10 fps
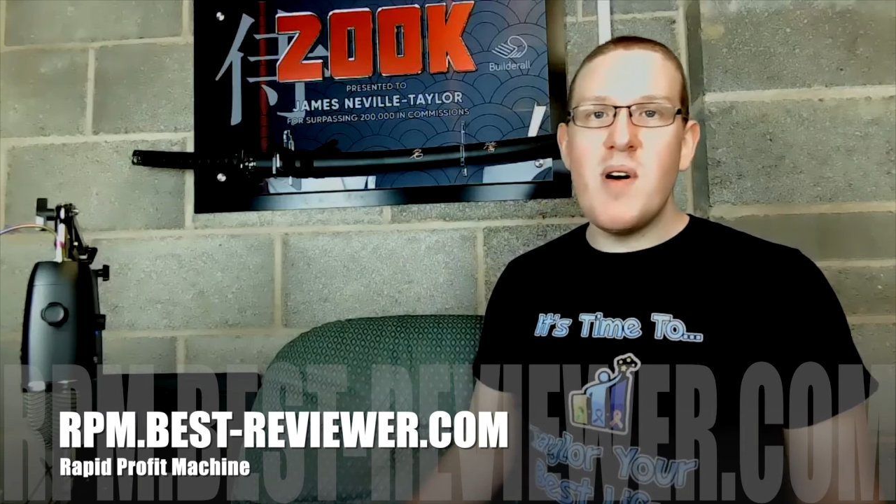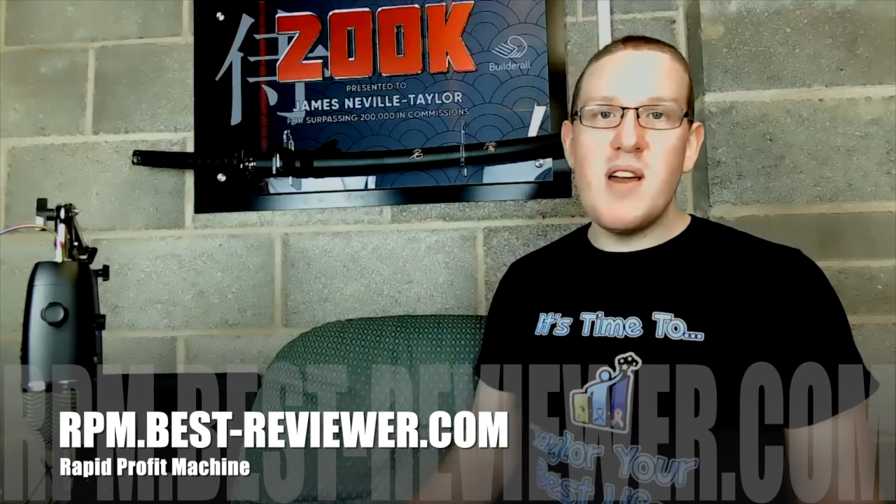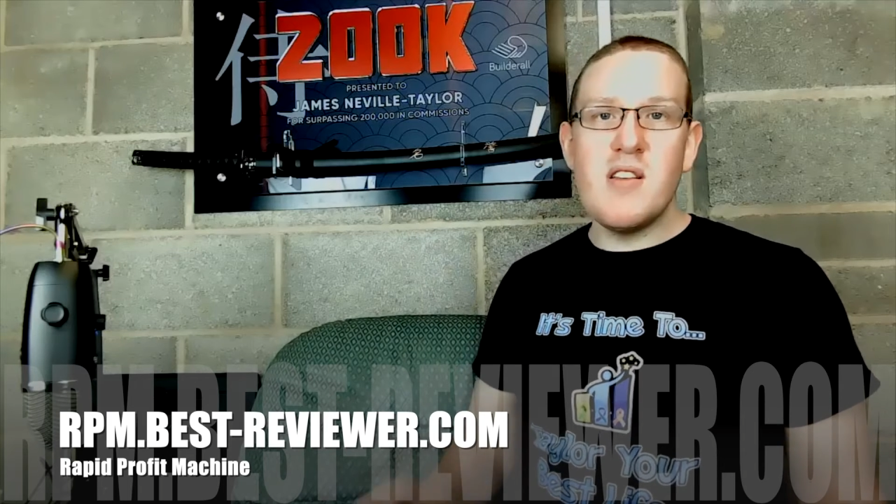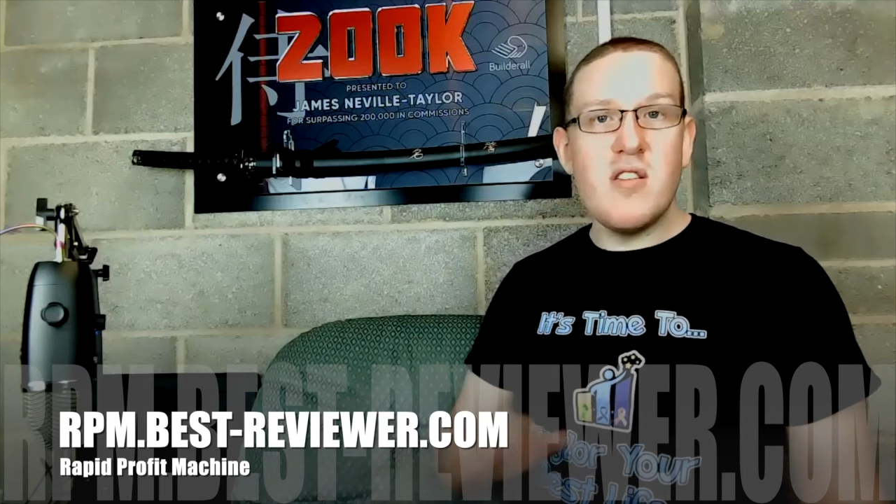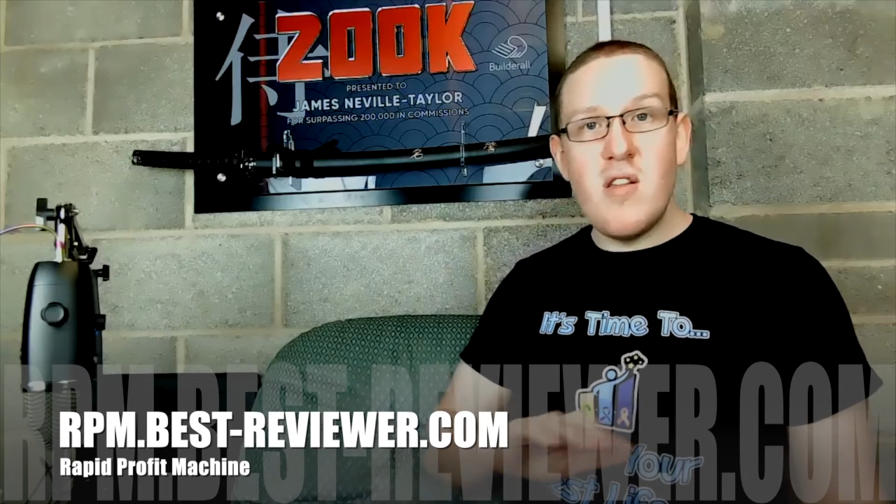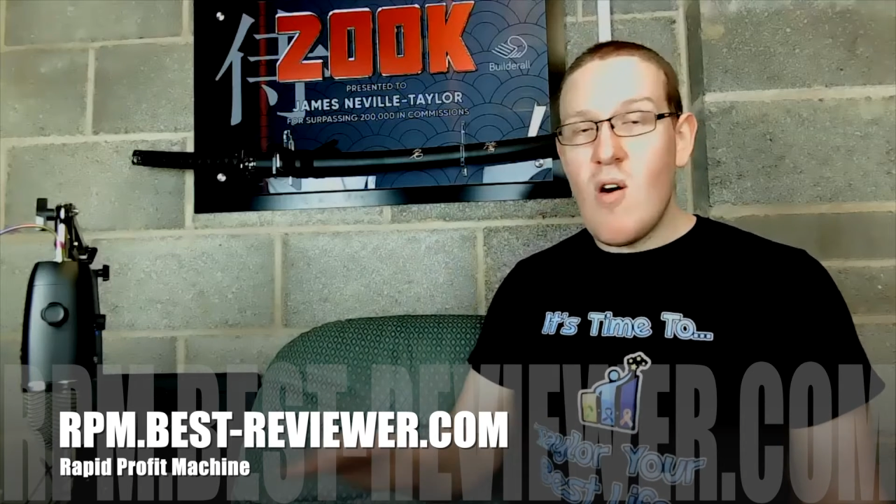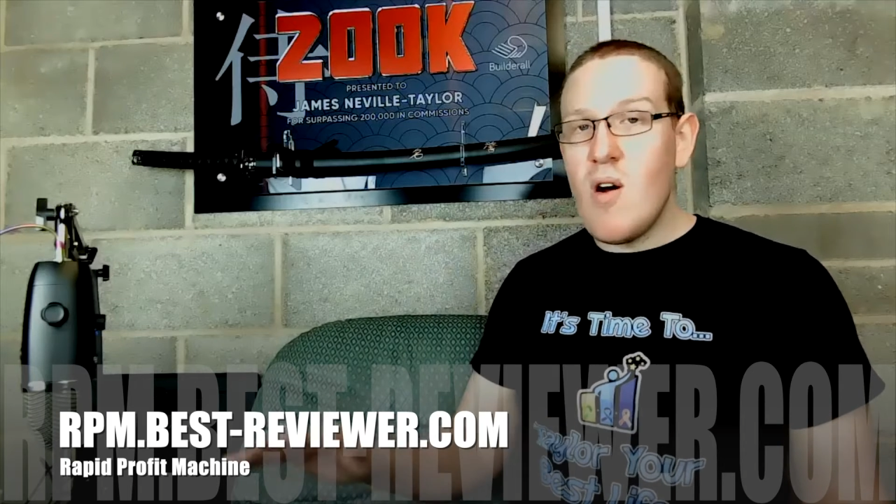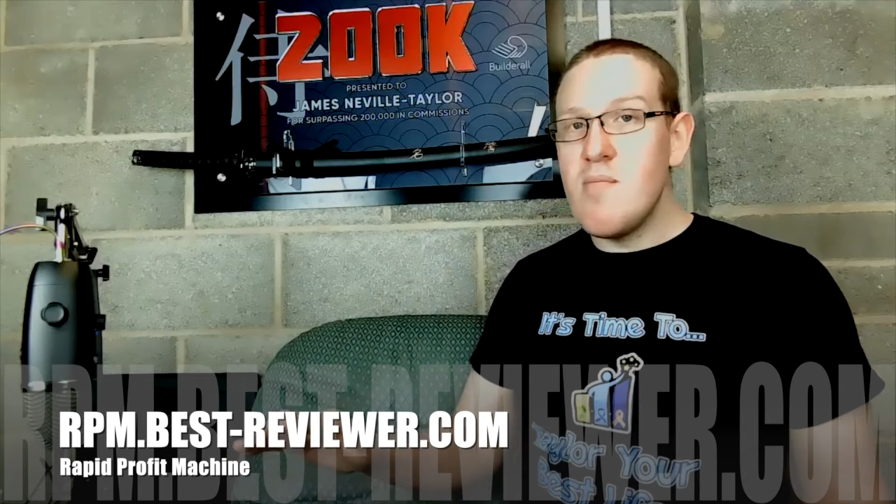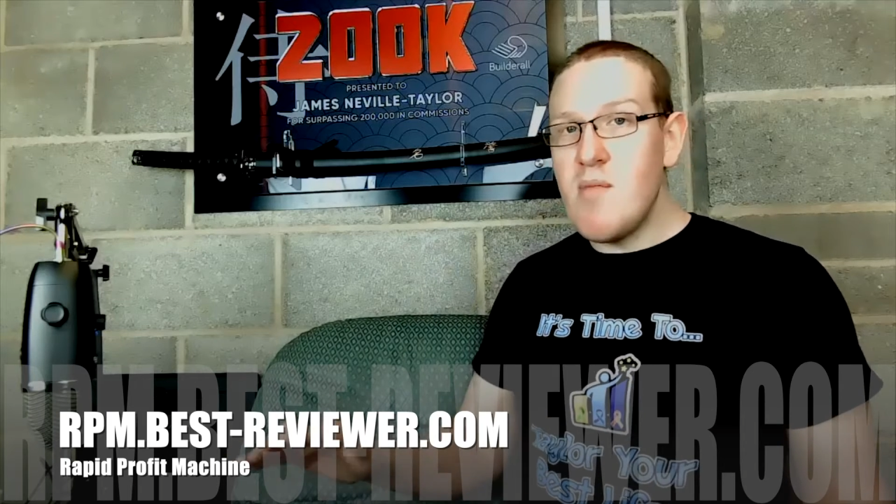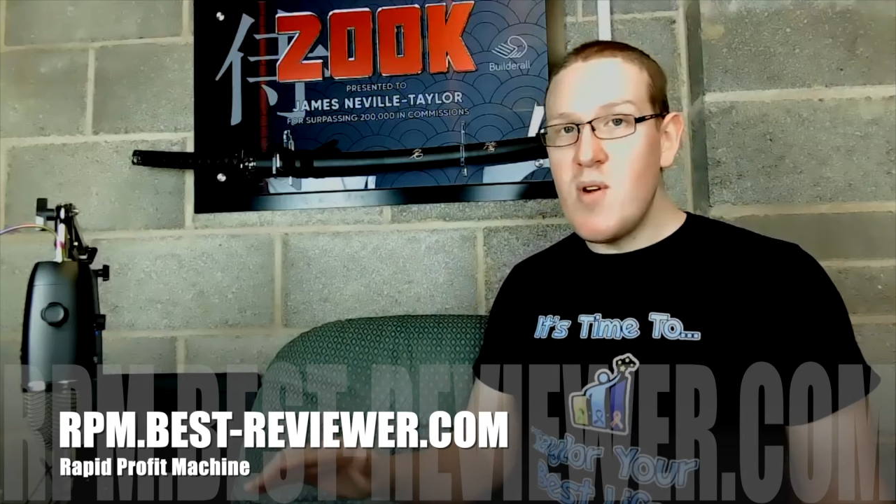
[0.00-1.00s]
but it's not
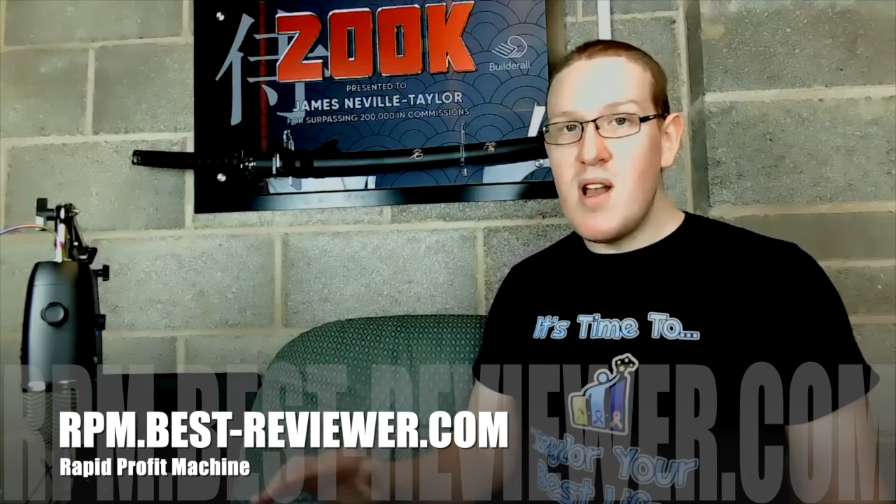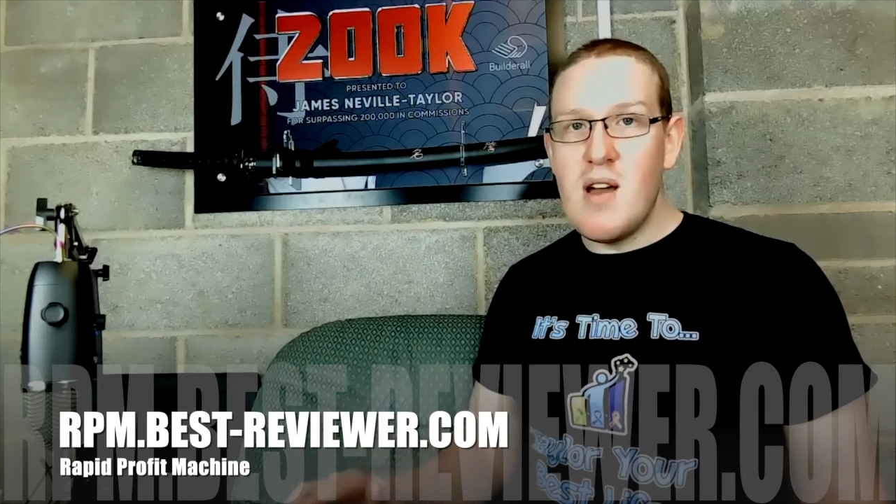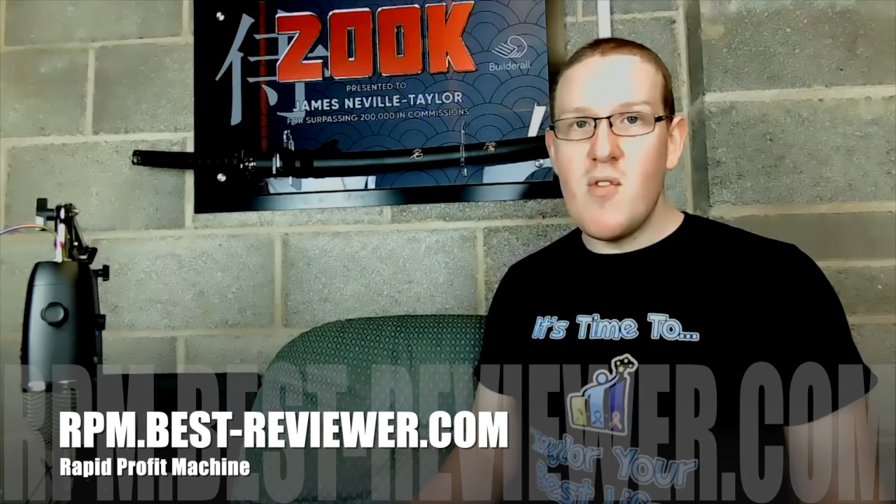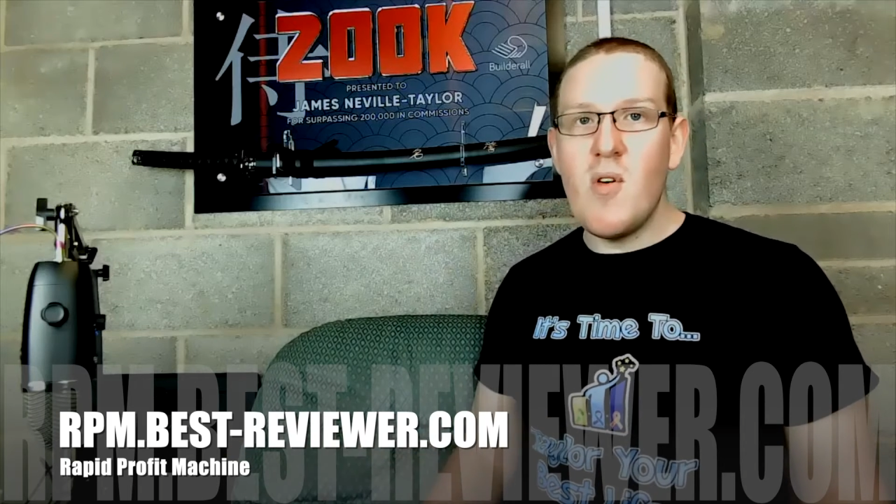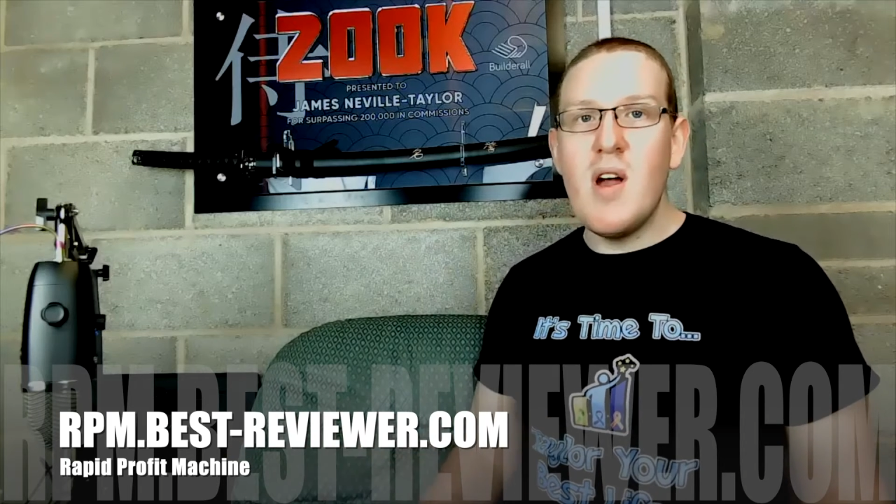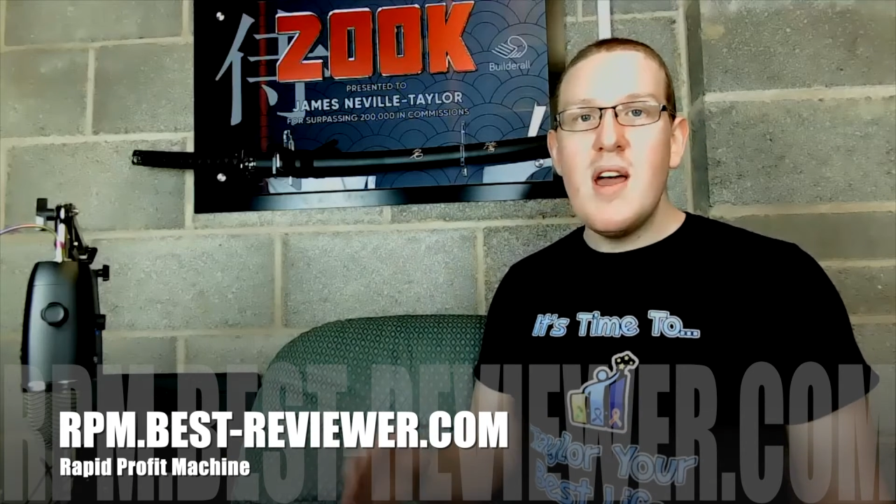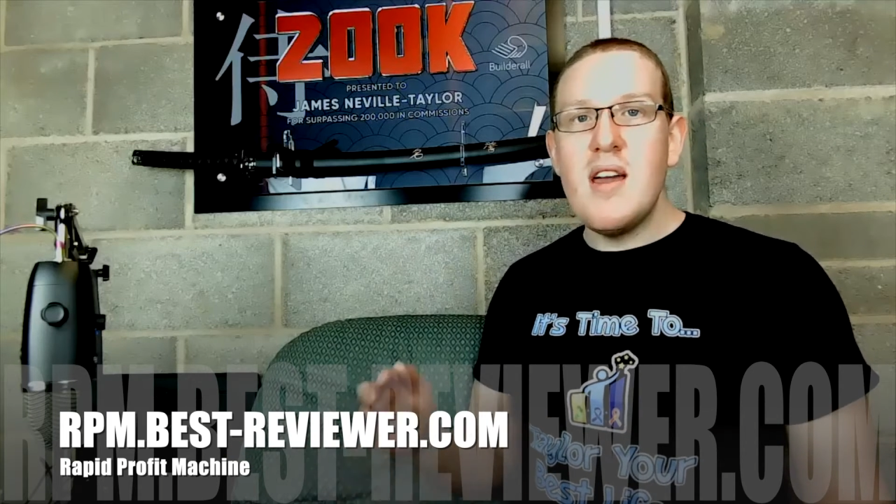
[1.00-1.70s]
multi-level.